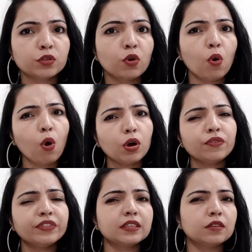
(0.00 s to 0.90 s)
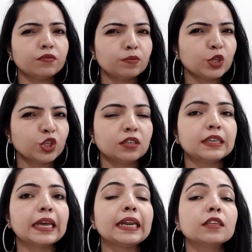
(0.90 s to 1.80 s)
So all of this information
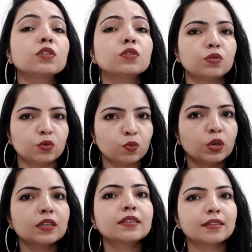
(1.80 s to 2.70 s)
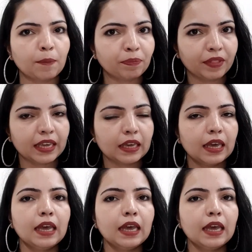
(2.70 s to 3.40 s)
directs towards something.